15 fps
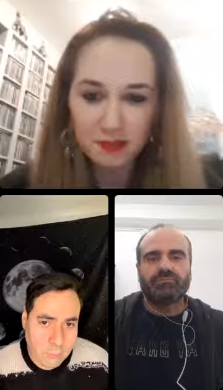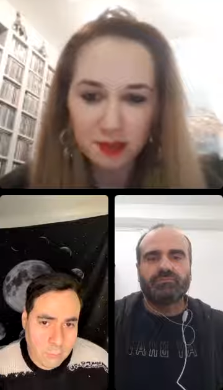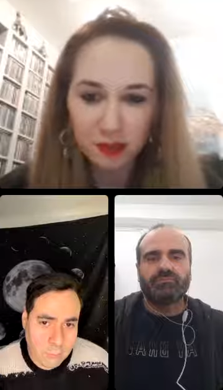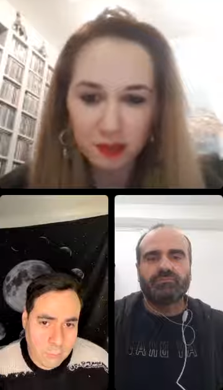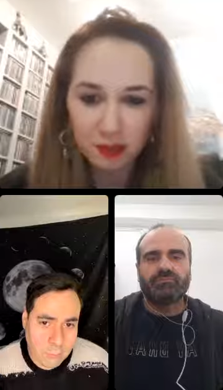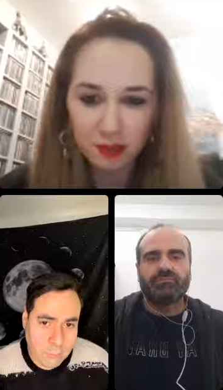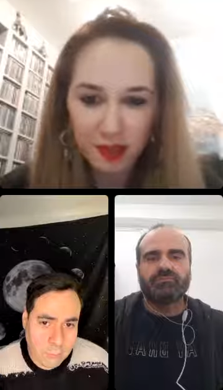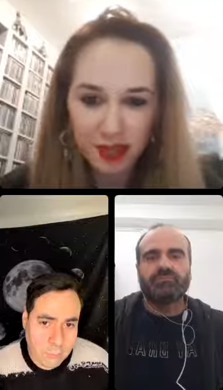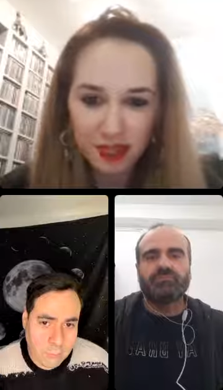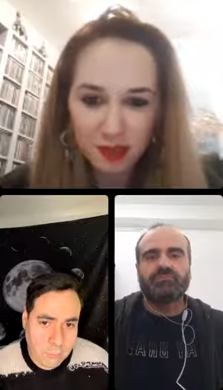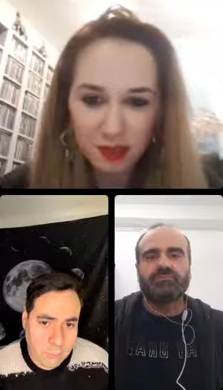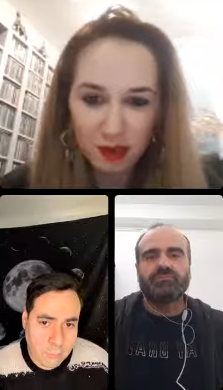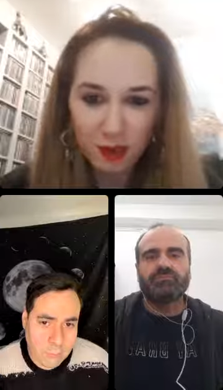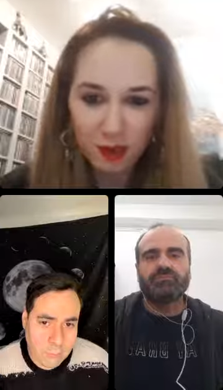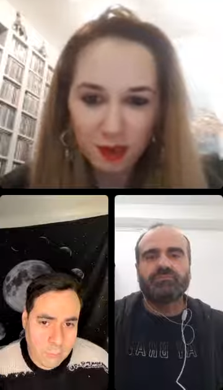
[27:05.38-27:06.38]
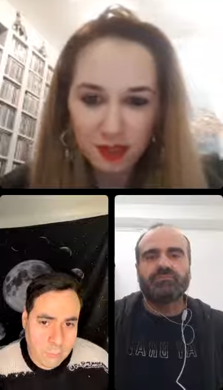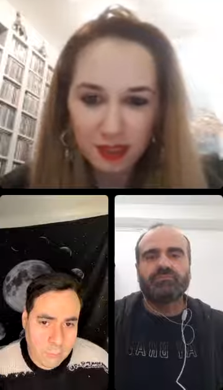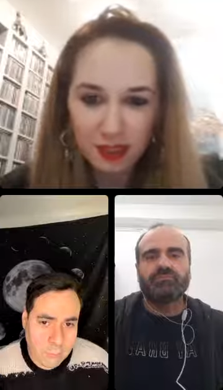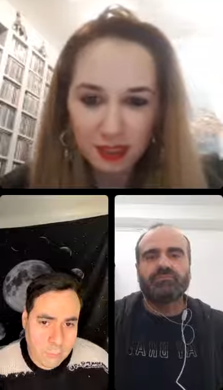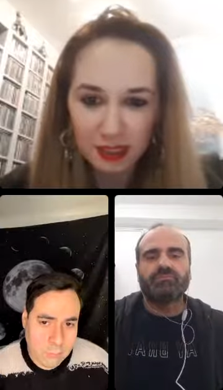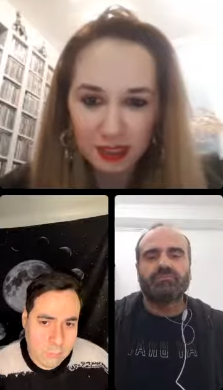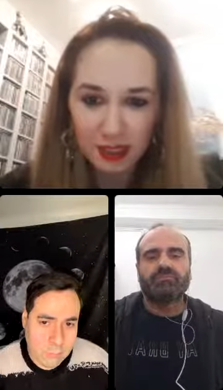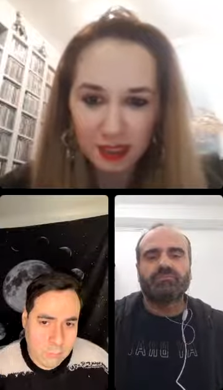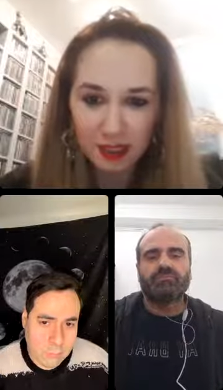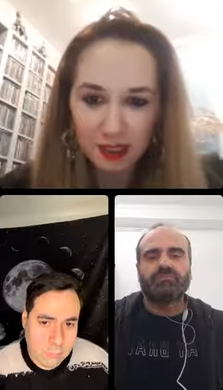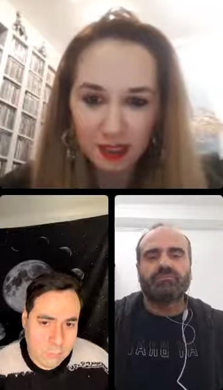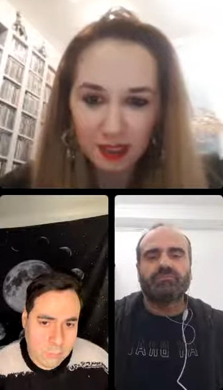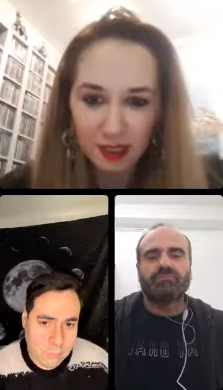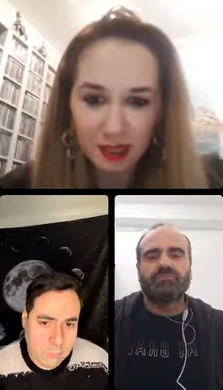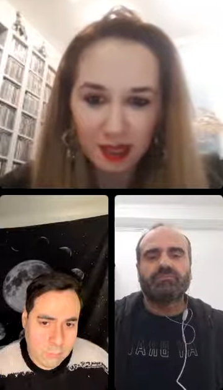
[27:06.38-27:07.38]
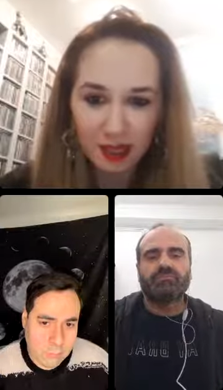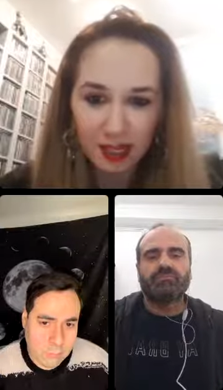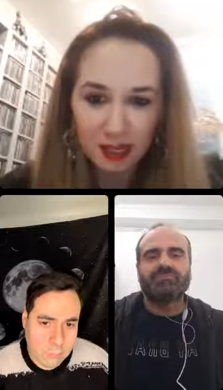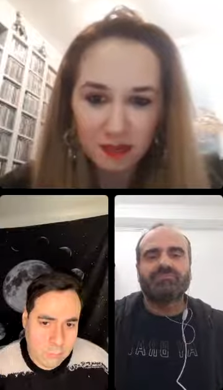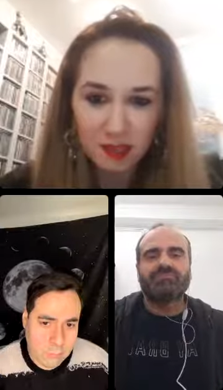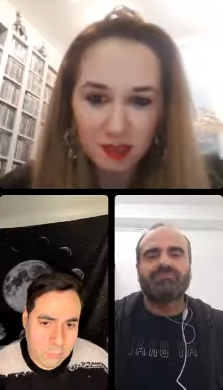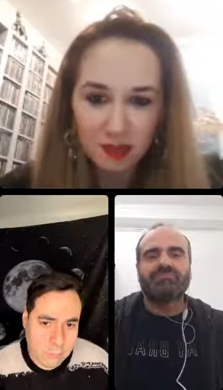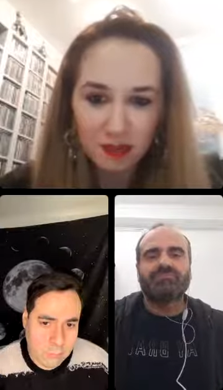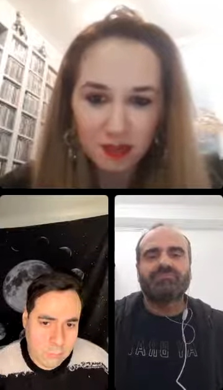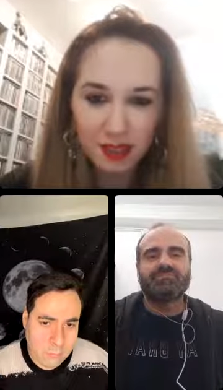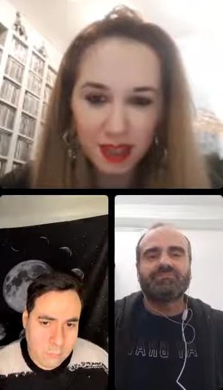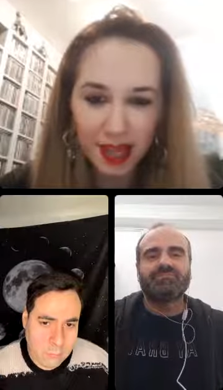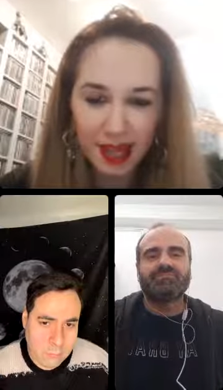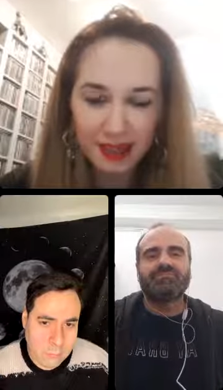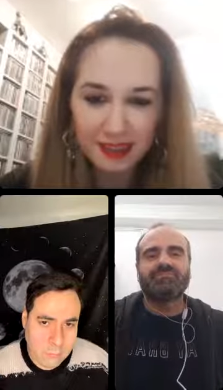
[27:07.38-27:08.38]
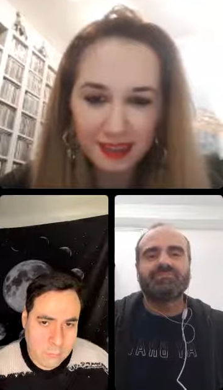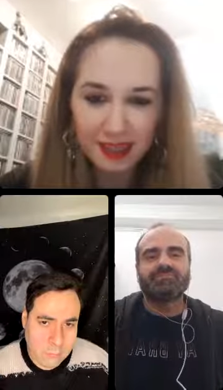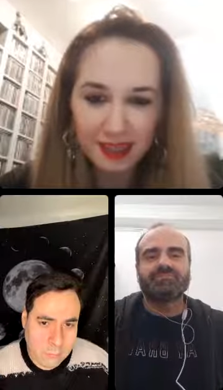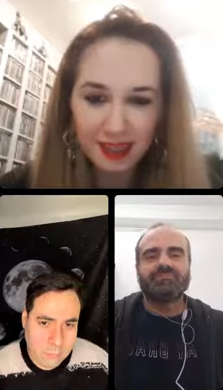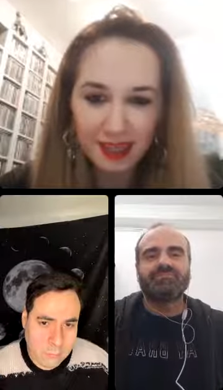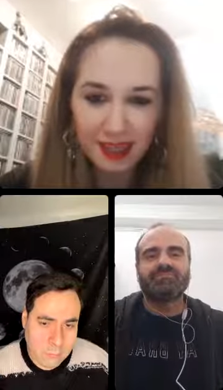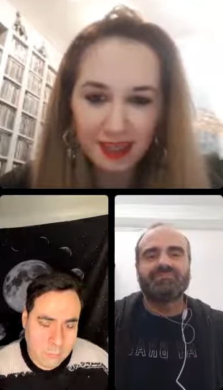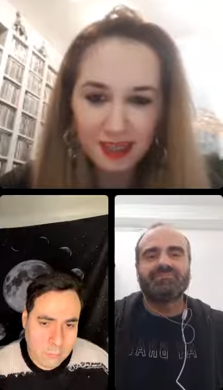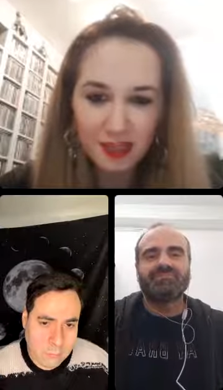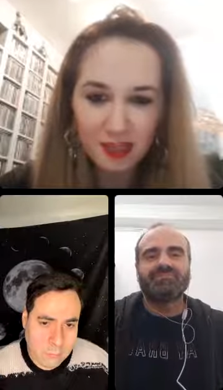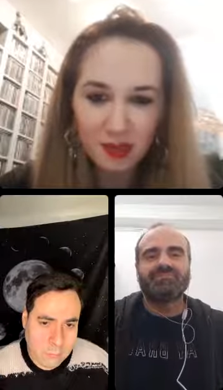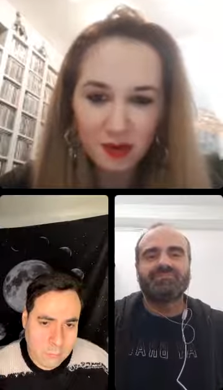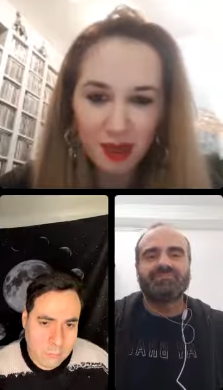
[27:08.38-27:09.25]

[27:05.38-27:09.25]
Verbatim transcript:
Speaker 1: from Grace Hoti. Uh, I'm so glad and so